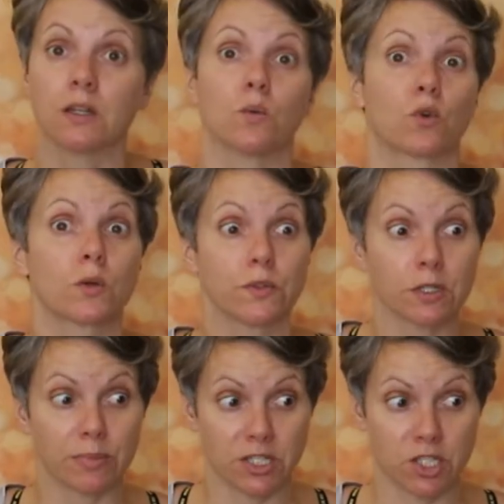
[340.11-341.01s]
And work with
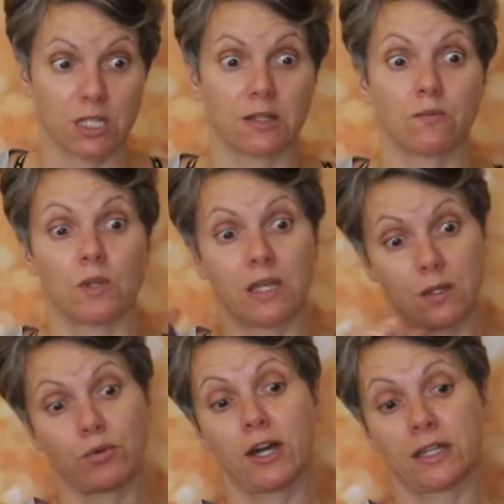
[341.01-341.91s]
your budget and
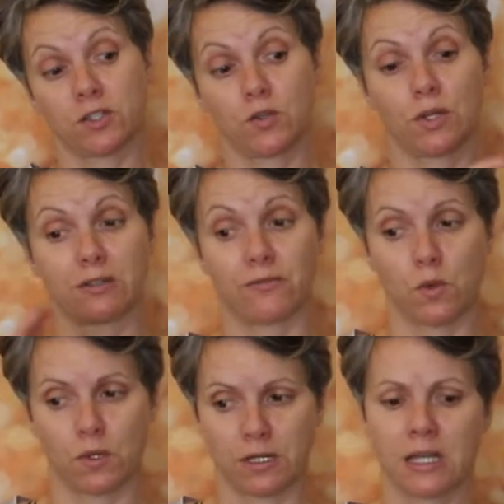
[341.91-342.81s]
the products you can
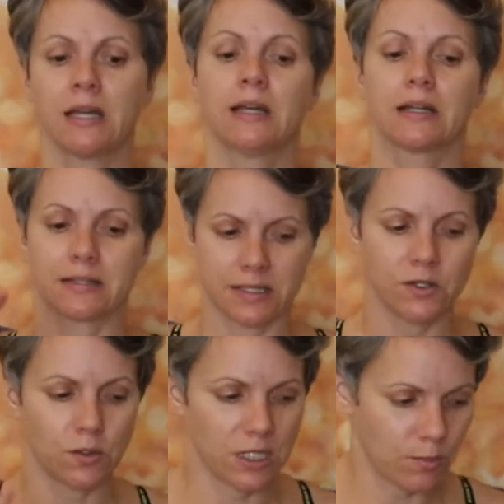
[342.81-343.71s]
afford, because then
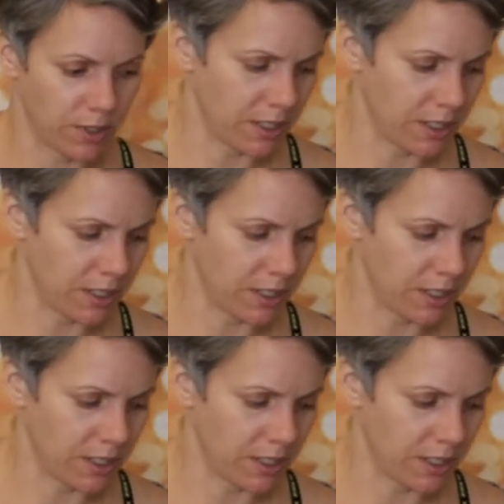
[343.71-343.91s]
you'll keep it